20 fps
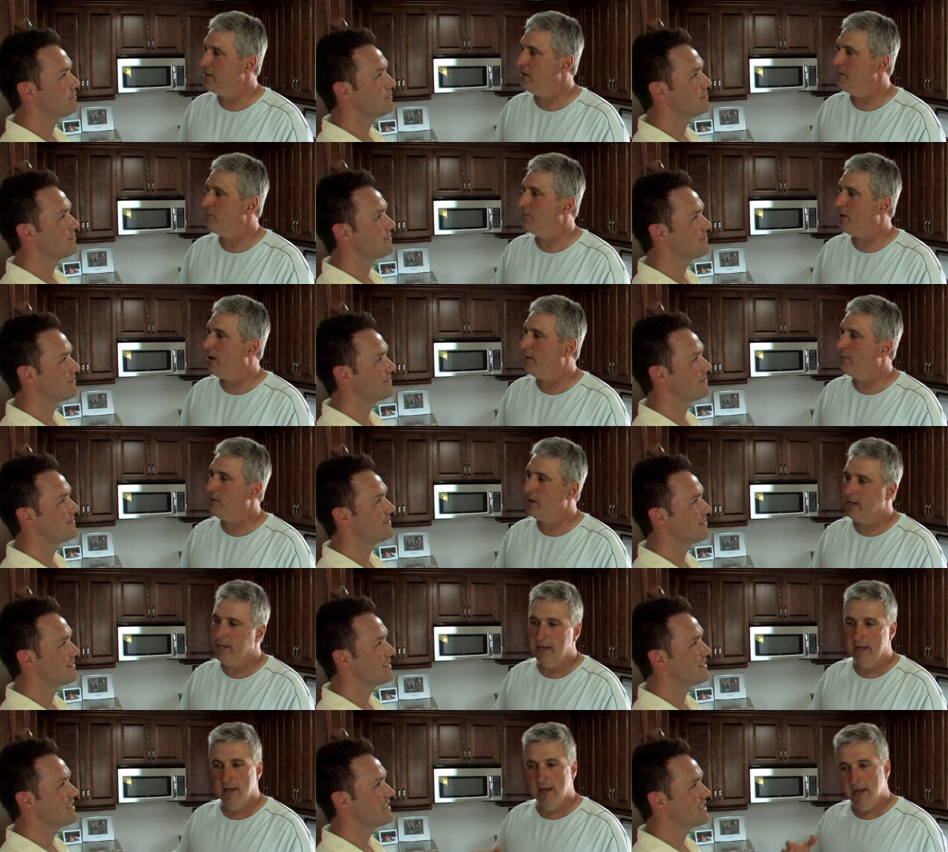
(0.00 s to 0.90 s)
Speaker 1: done
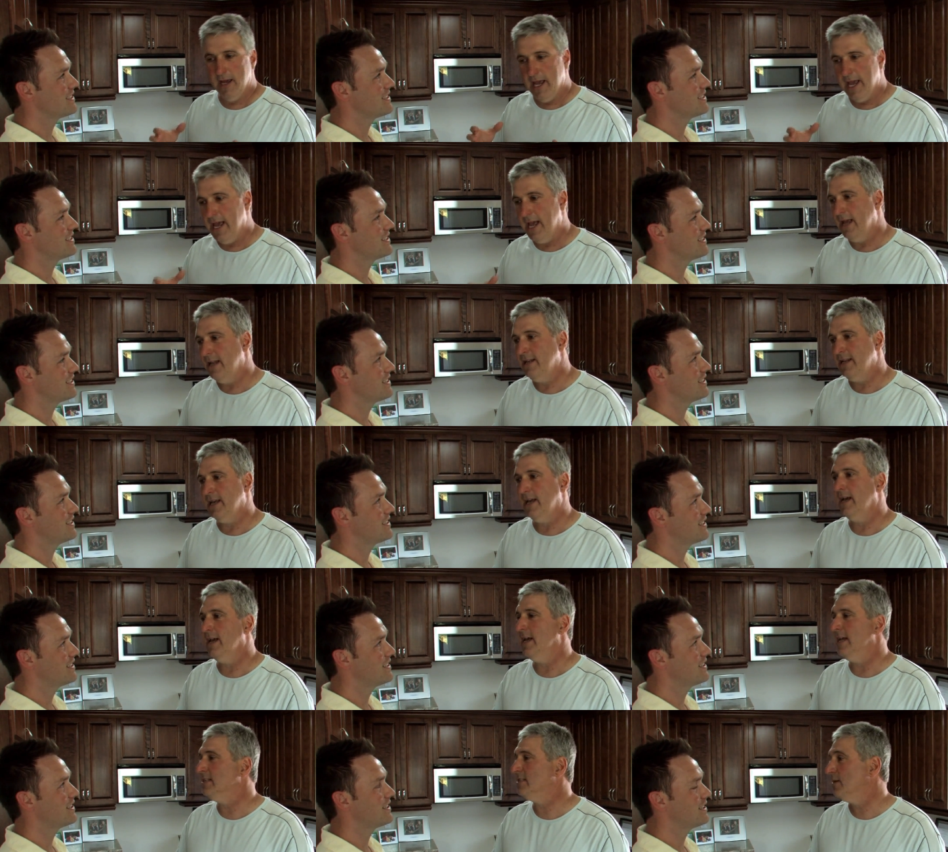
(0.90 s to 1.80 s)
properly. And
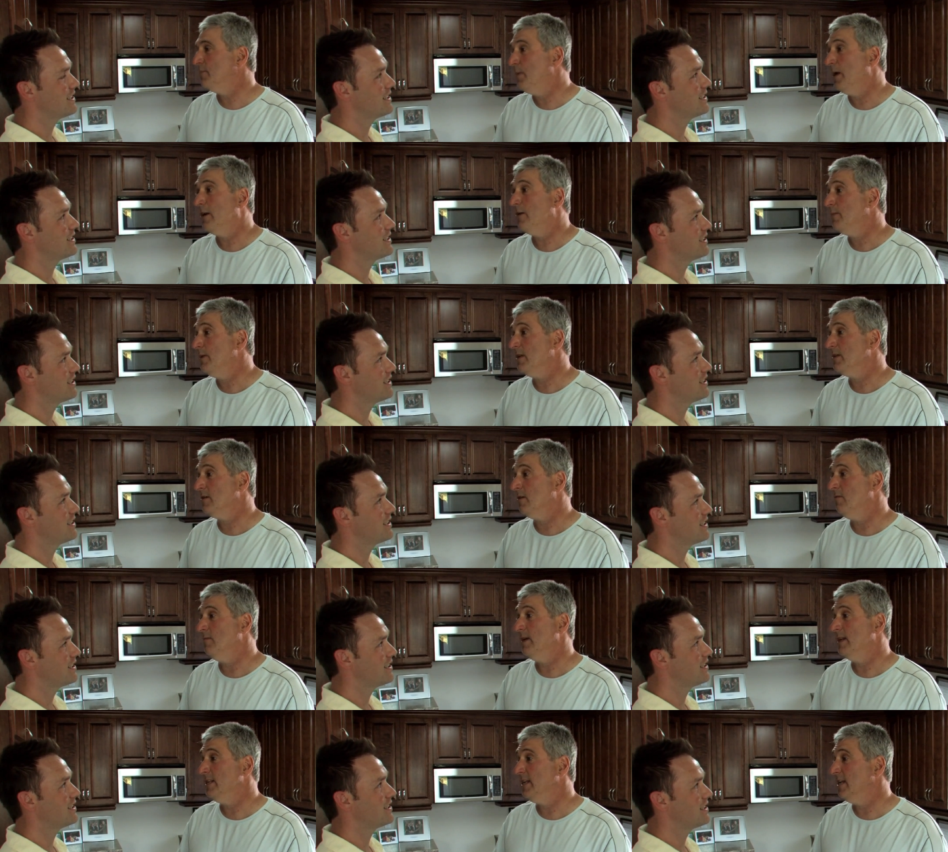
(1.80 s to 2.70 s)
uh, it's a better built
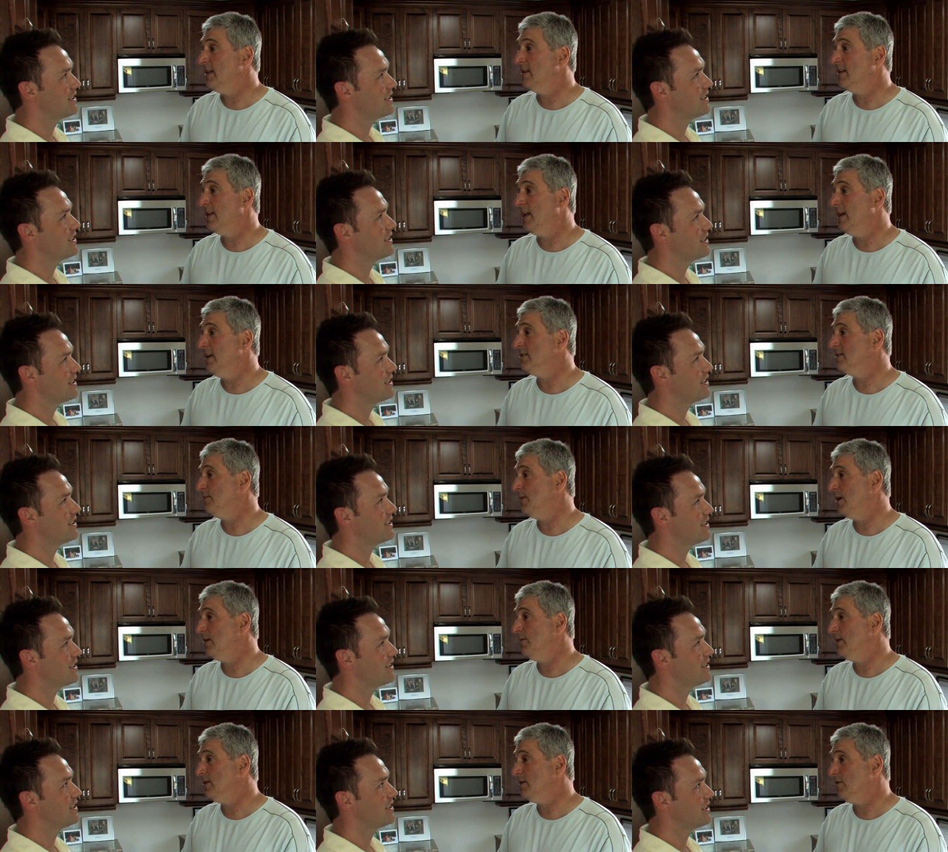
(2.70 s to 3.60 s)
home. At the end of the day, it's a
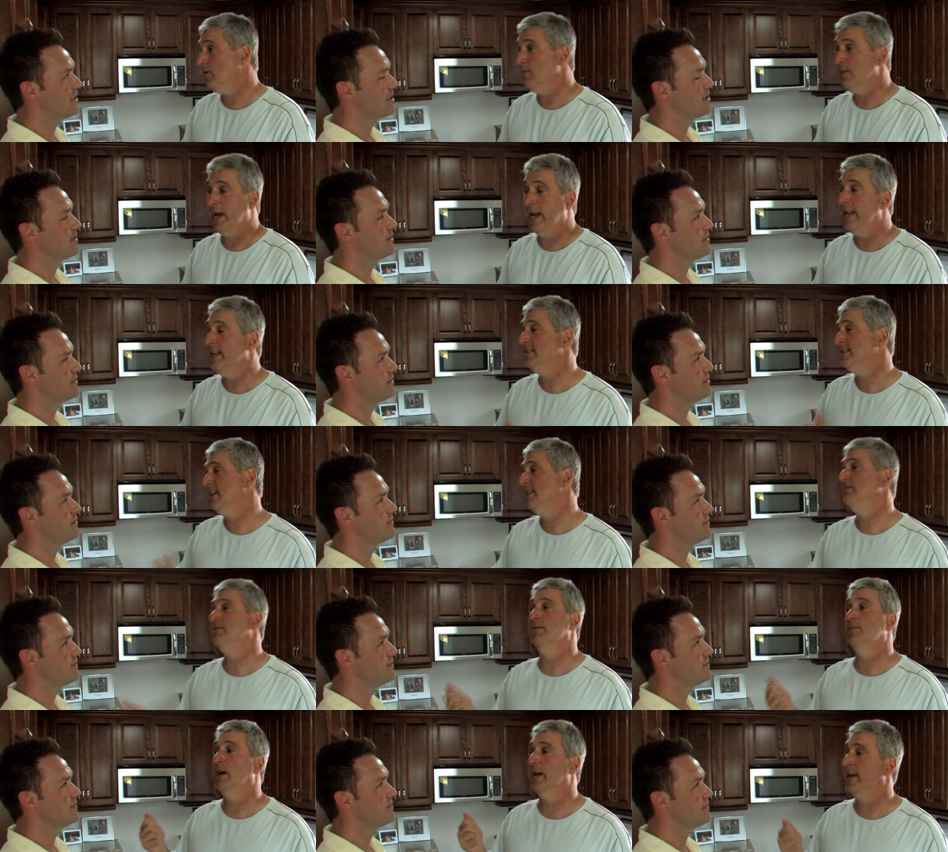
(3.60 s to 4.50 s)
better built home and it
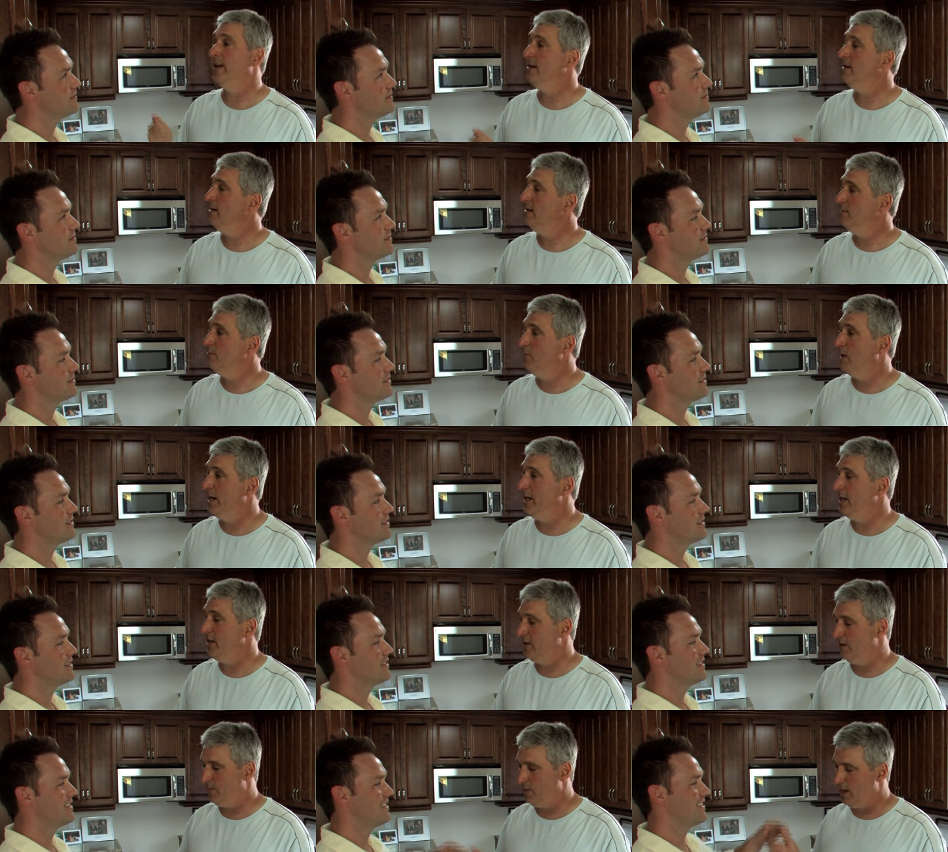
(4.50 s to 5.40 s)
saves you money
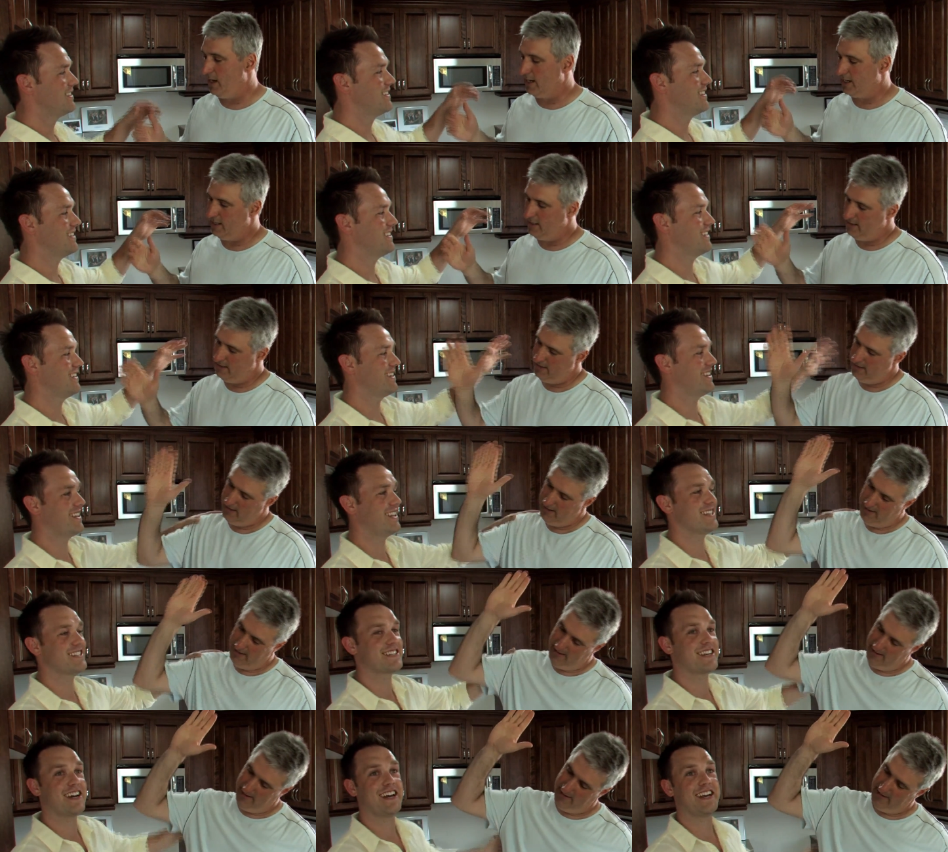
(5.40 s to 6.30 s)
money in your pocket.
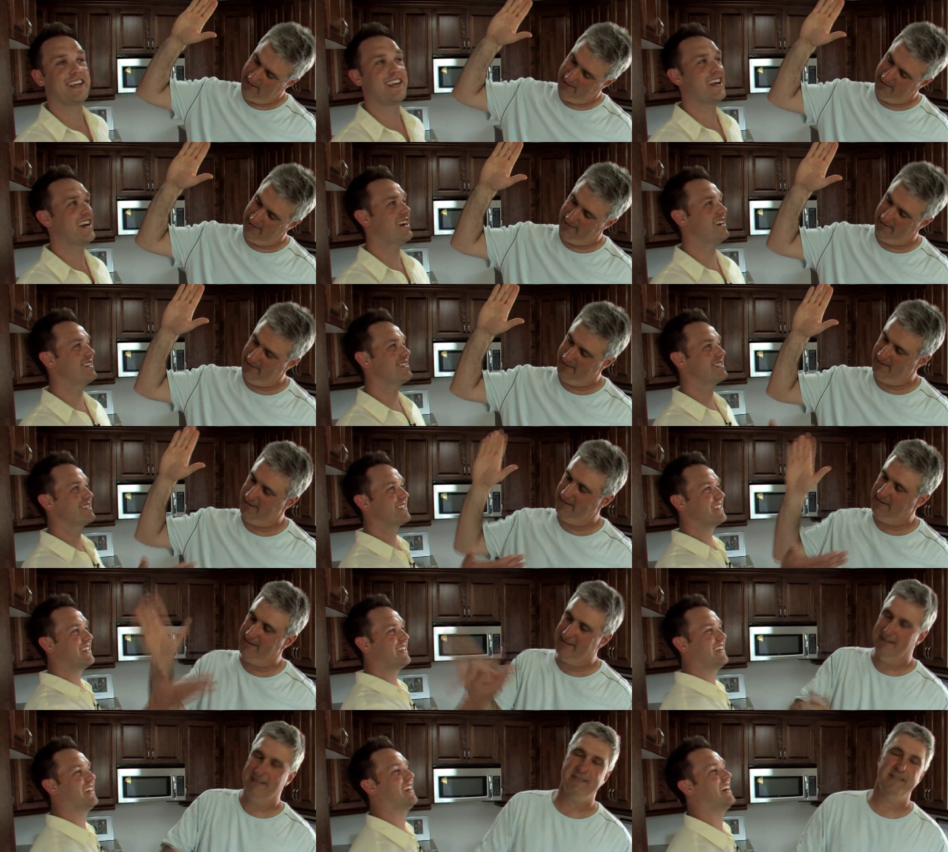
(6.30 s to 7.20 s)
Speaker 2: This guy cares.
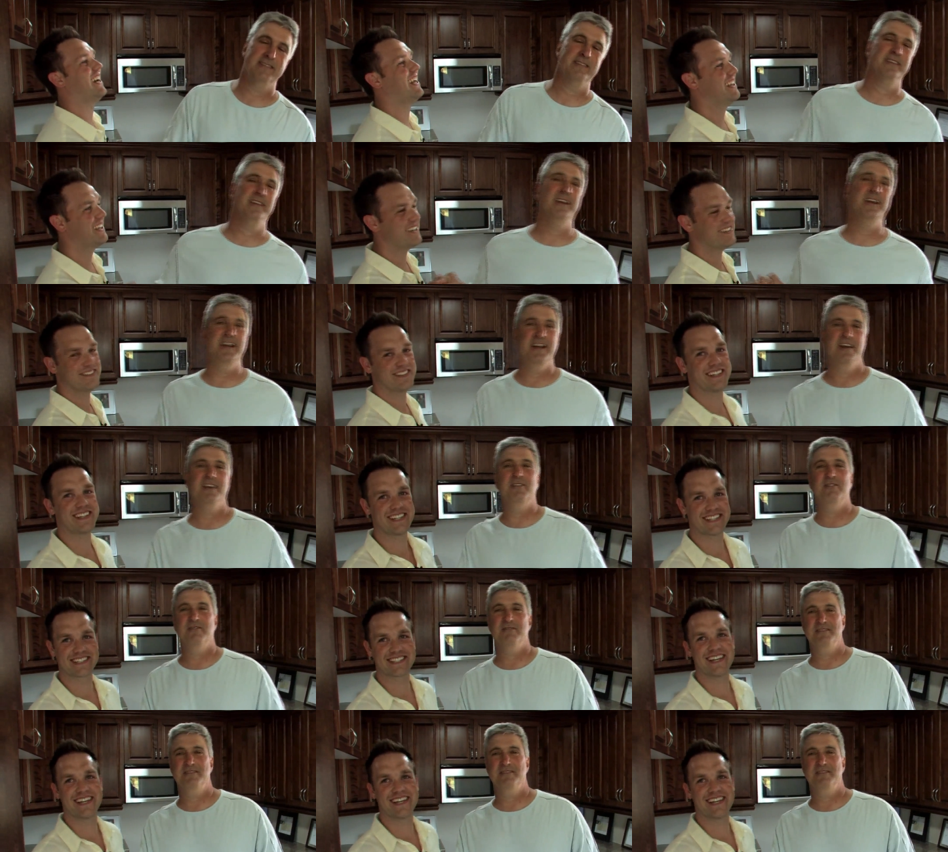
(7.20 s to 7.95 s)
I love it. Go.